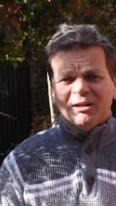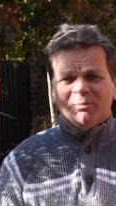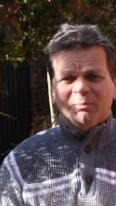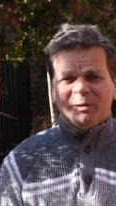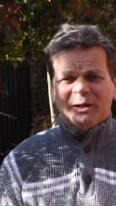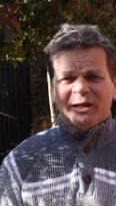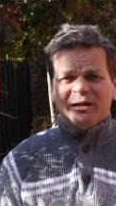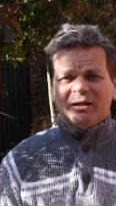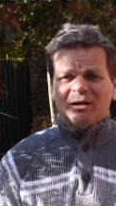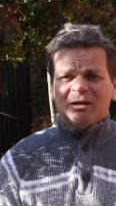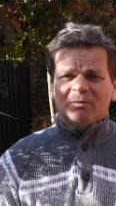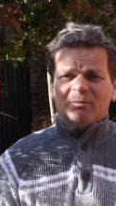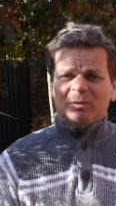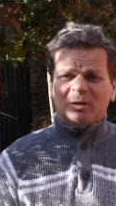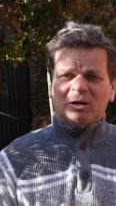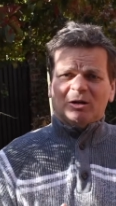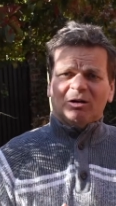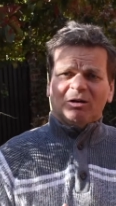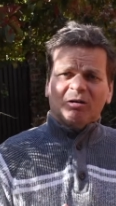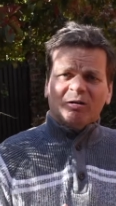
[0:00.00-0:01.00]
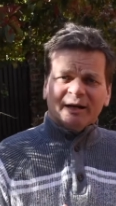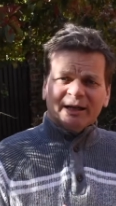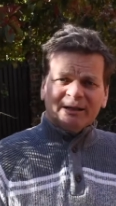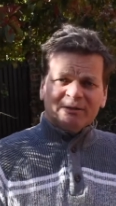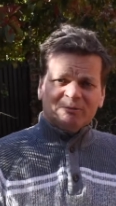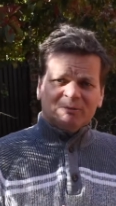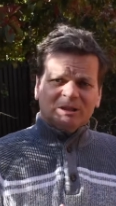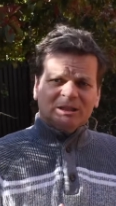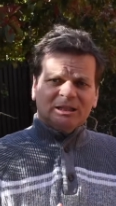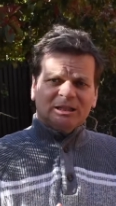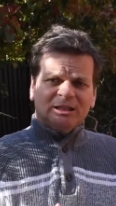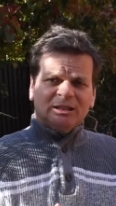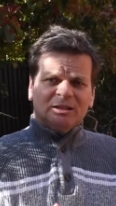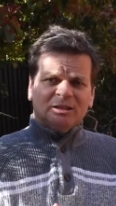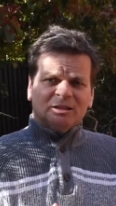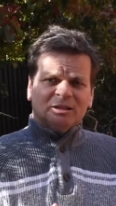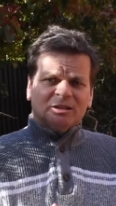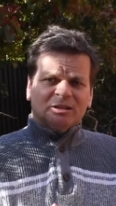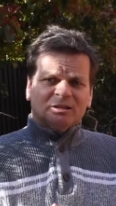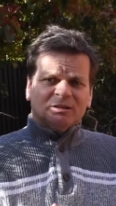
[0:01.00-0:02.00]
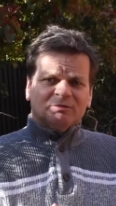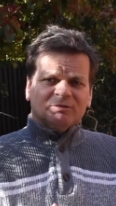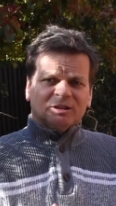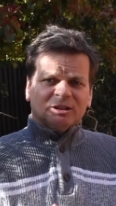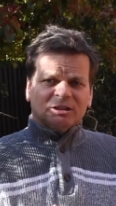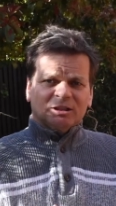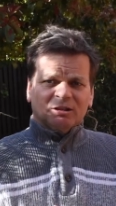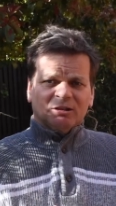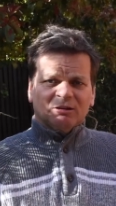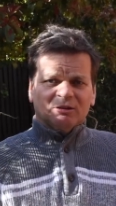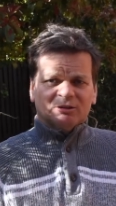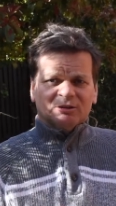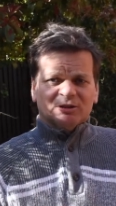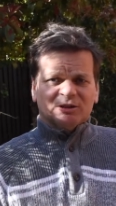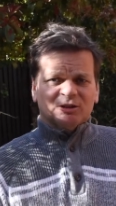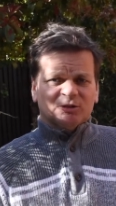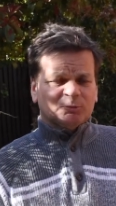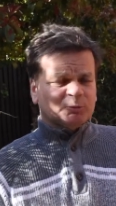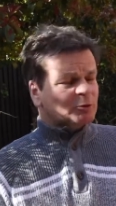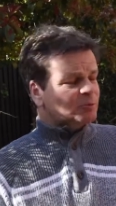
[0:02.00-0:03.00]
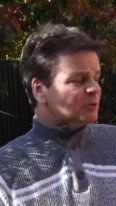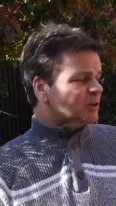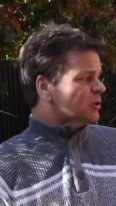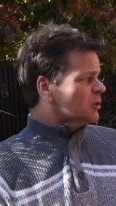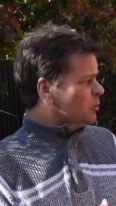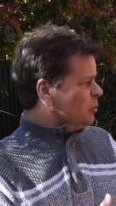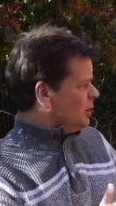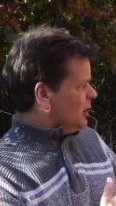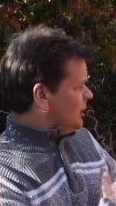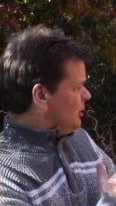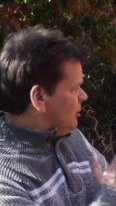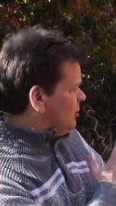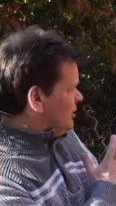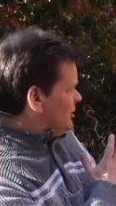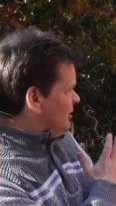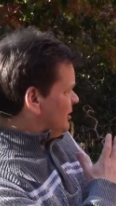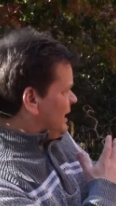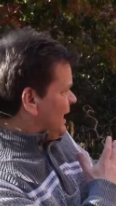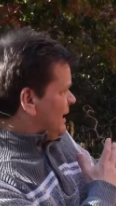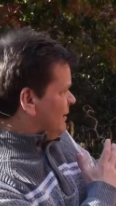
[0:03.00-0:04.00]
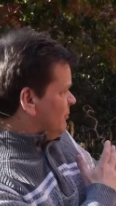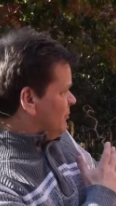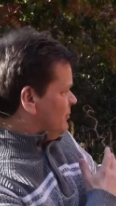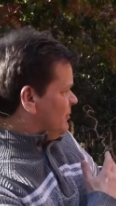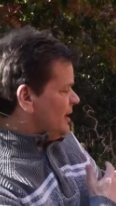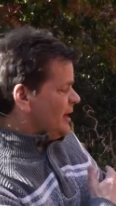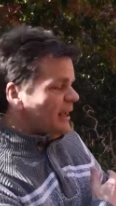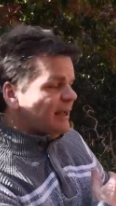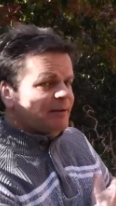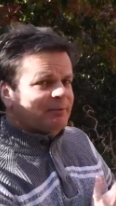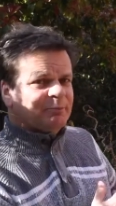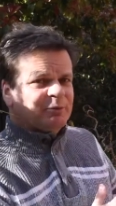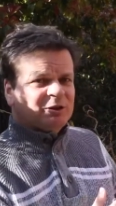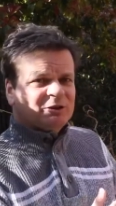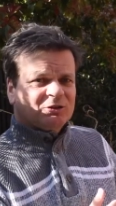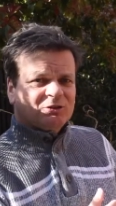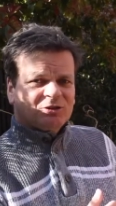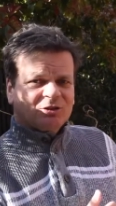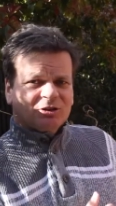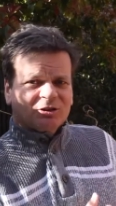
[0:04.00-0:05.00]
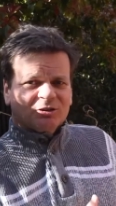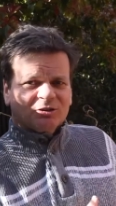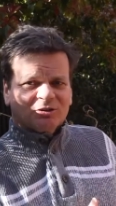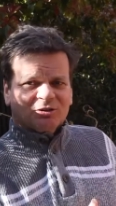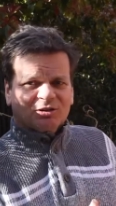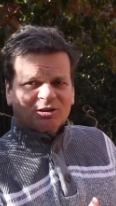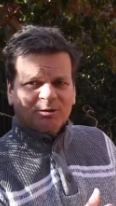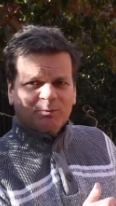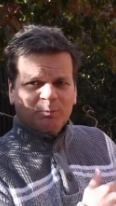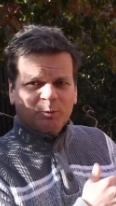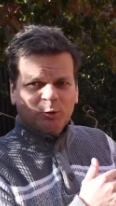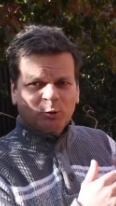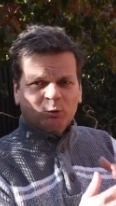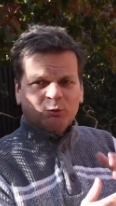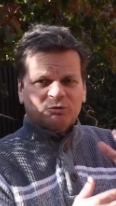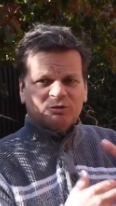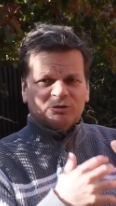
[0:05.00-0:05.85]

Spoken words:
but behind me the garden has probably got quite a lot of depth there, because you can see pools